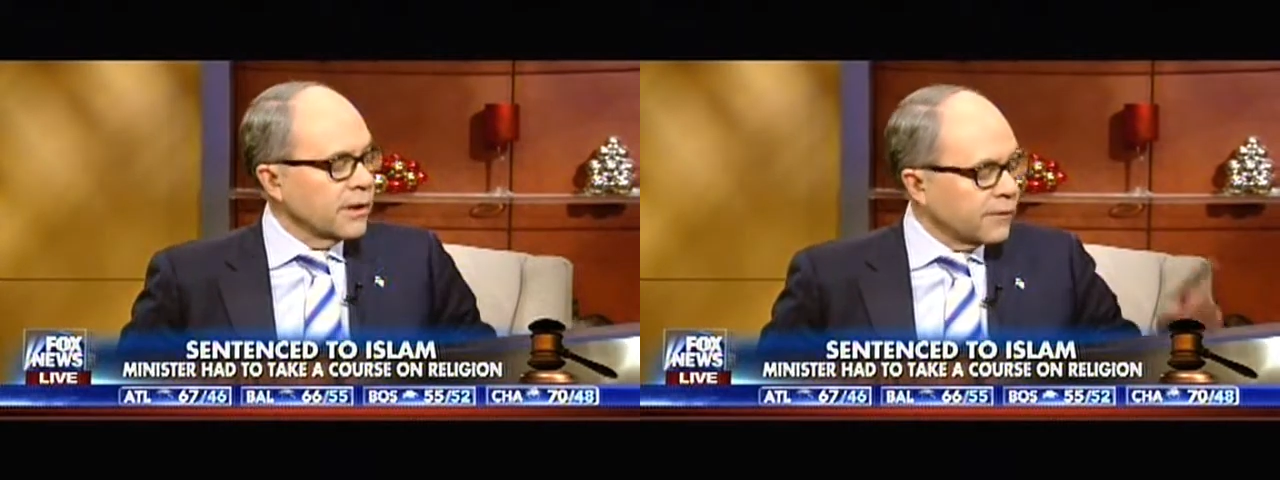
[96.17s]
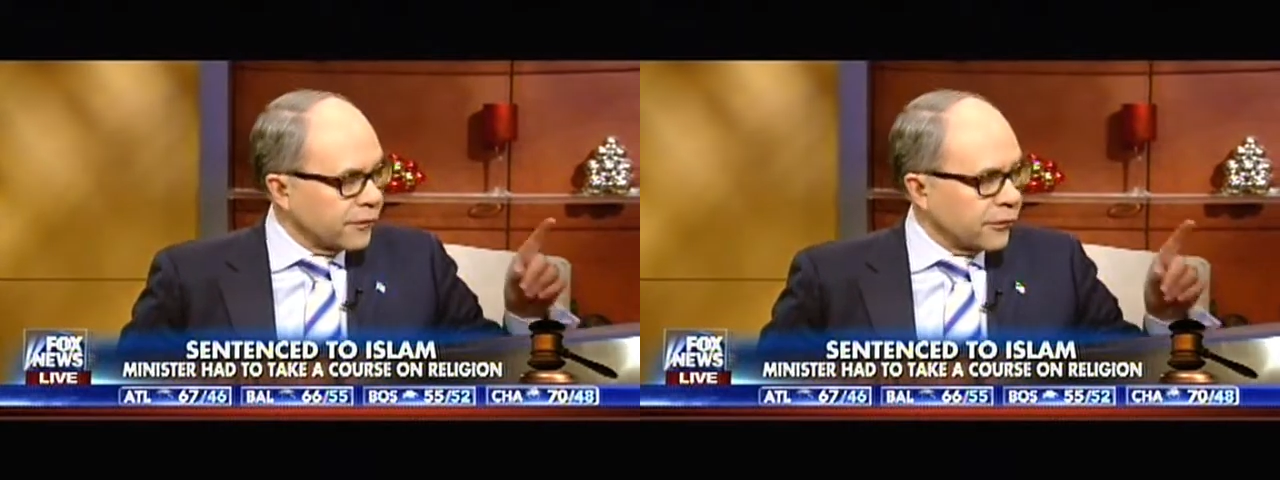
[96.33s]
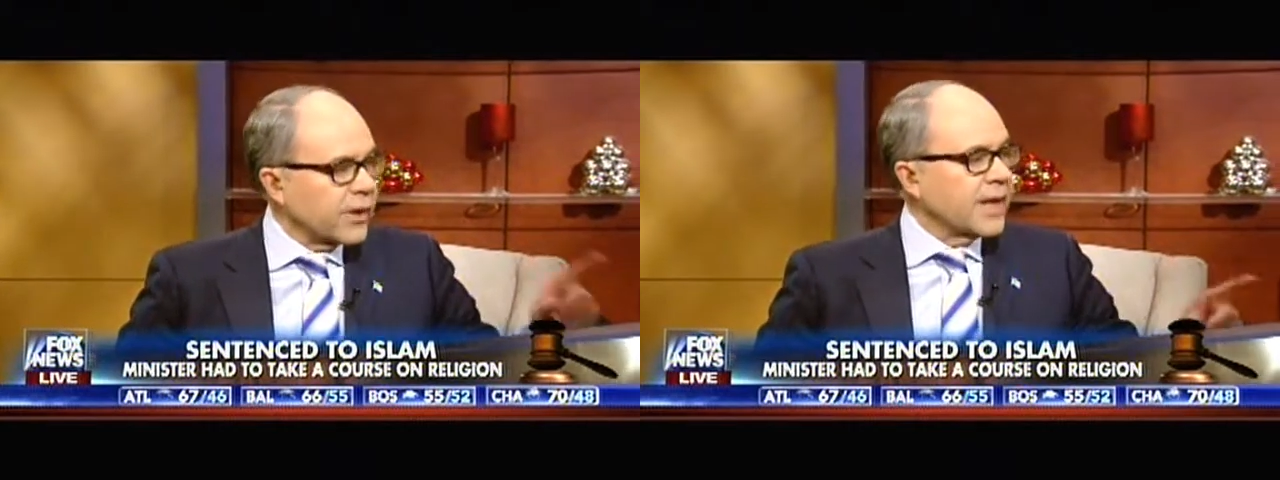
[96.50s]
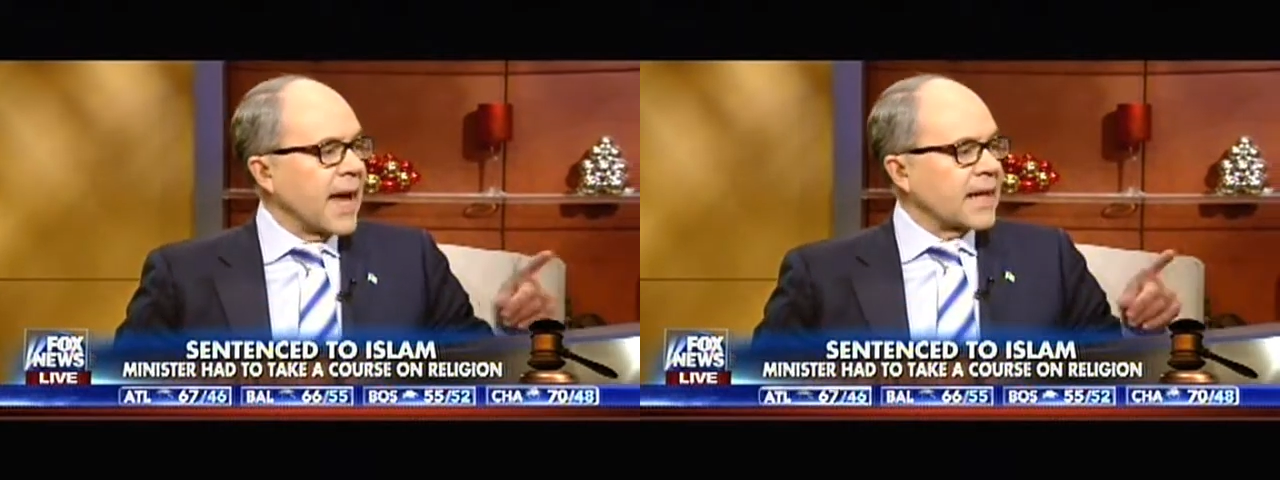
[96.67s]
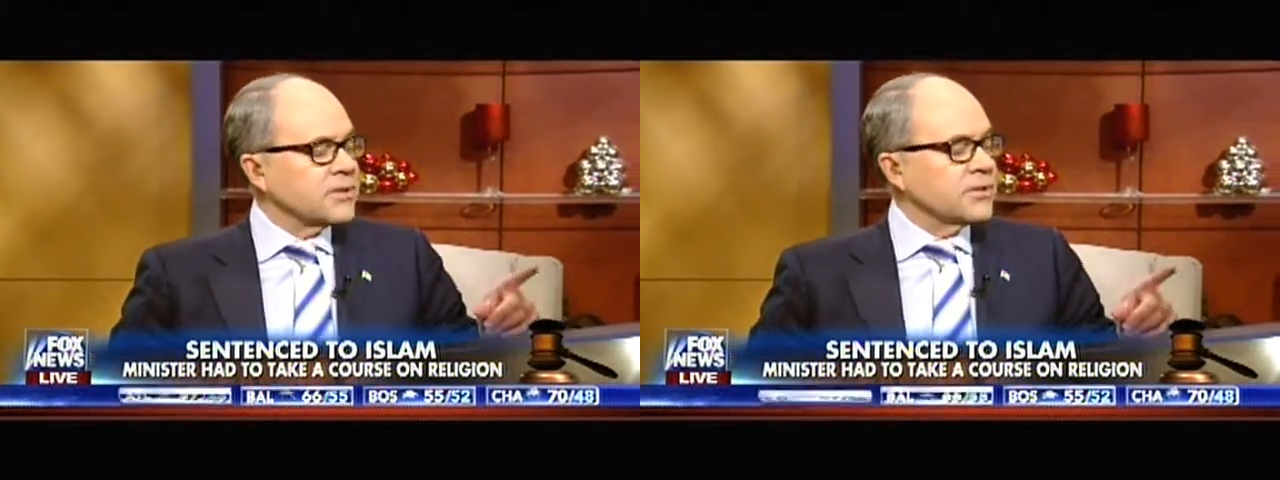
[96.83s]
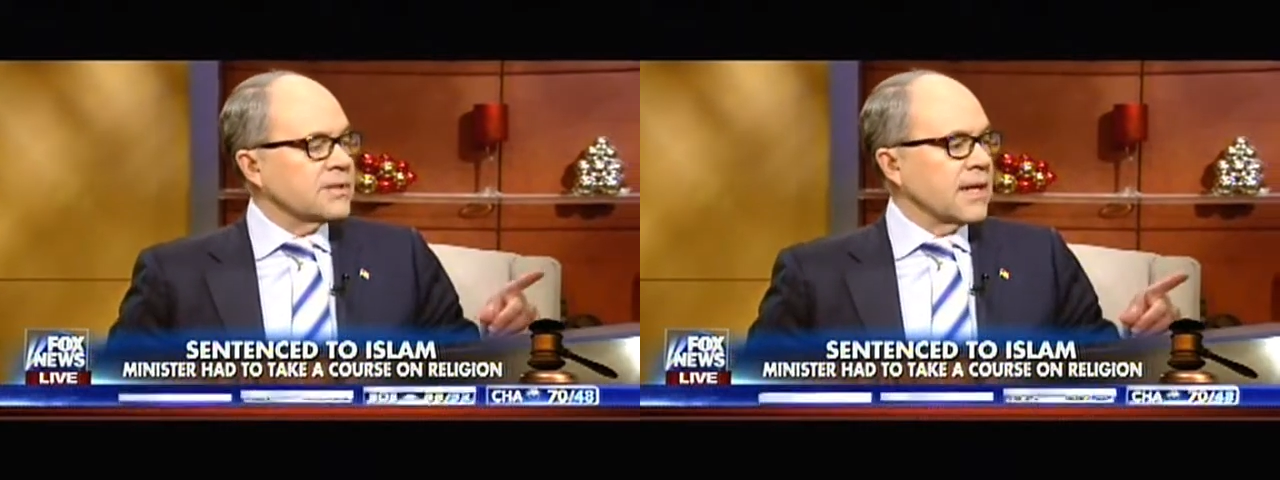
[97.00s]
the free
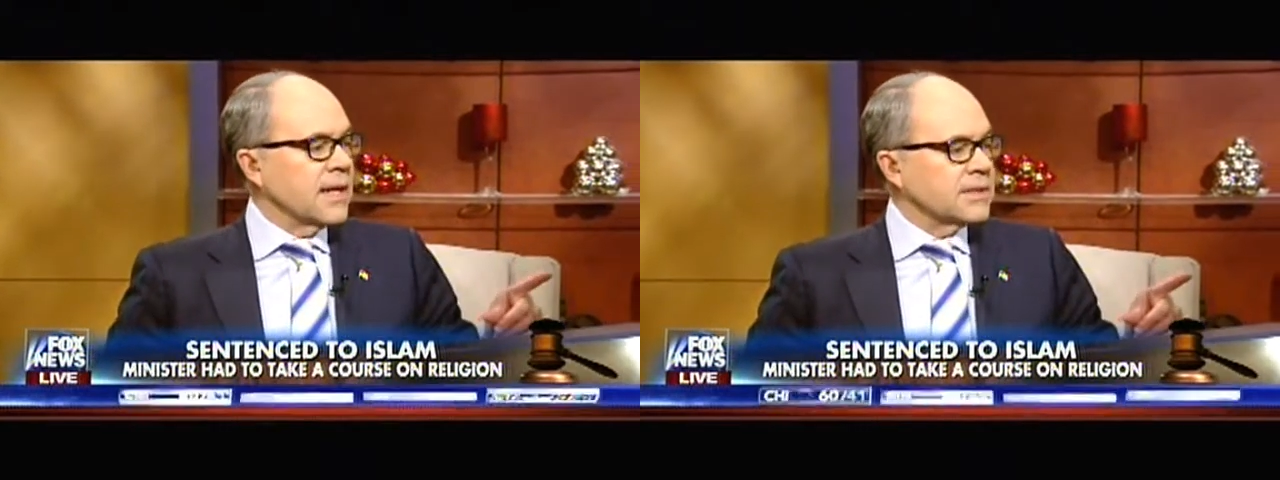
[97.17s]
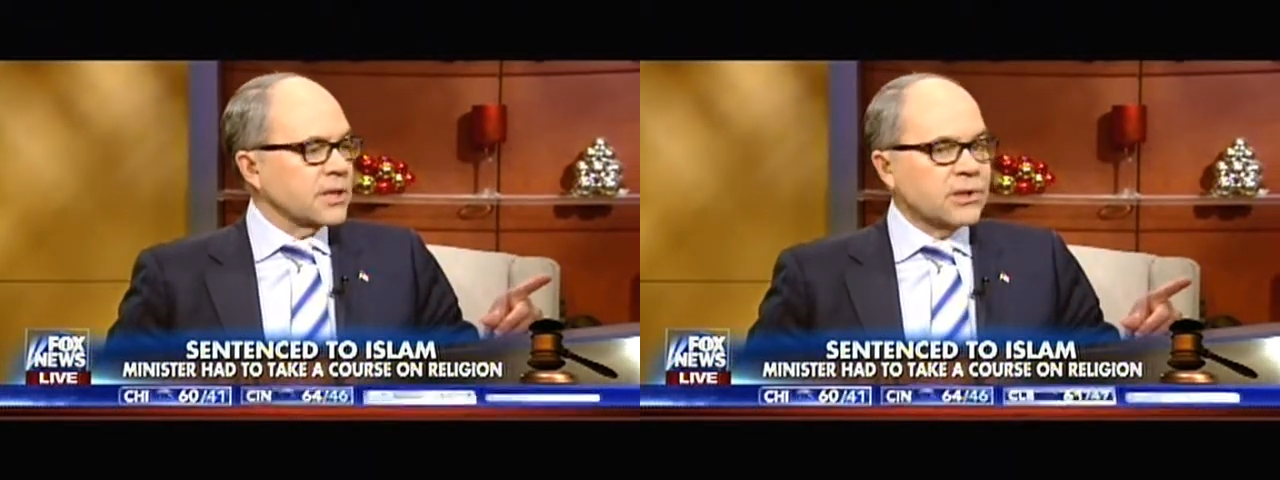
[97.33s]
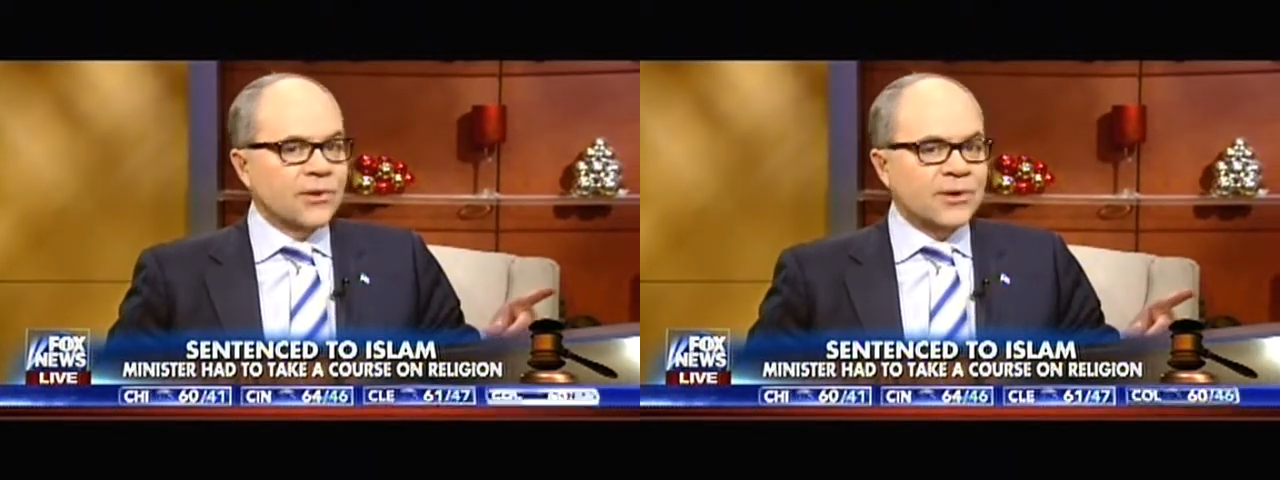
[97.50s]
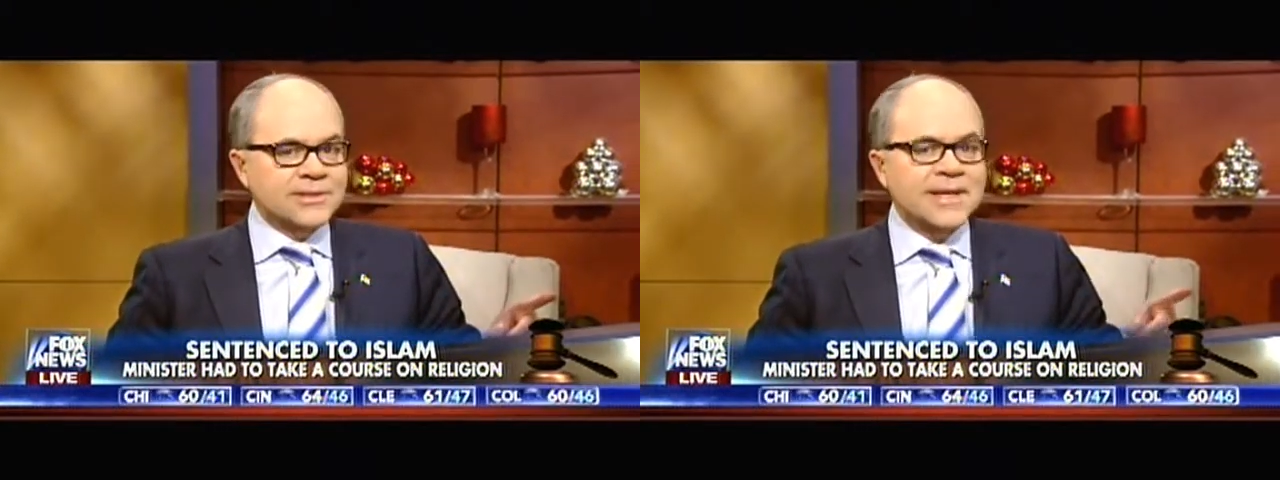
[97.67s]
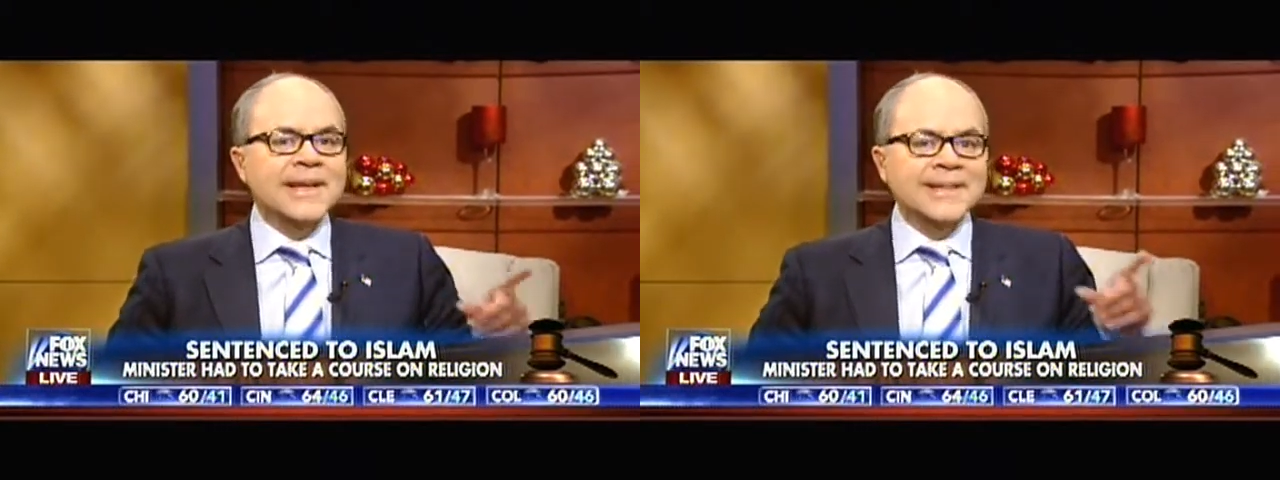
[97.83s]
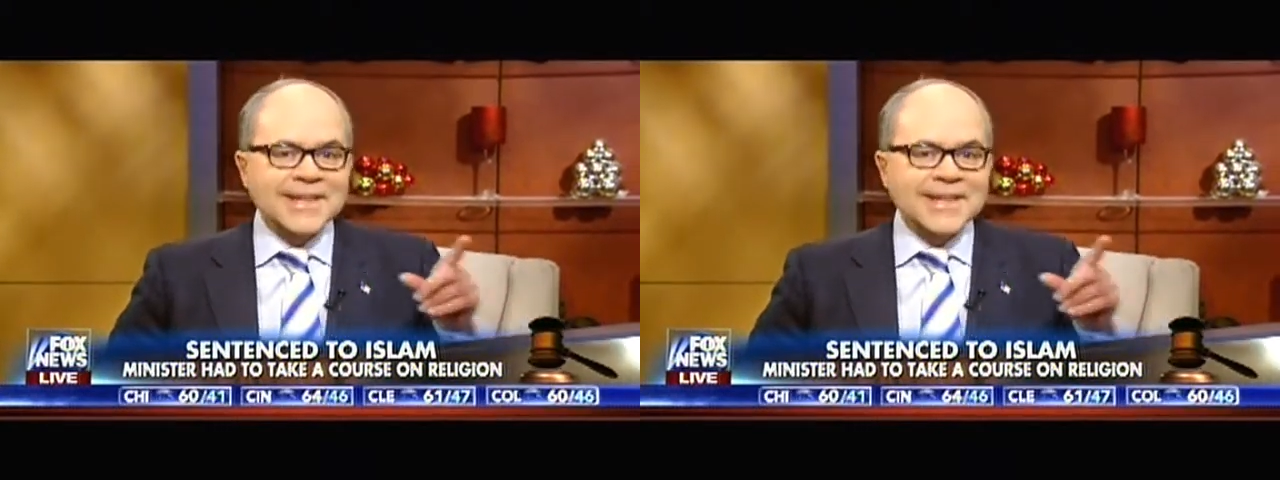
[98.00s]
exercise clause,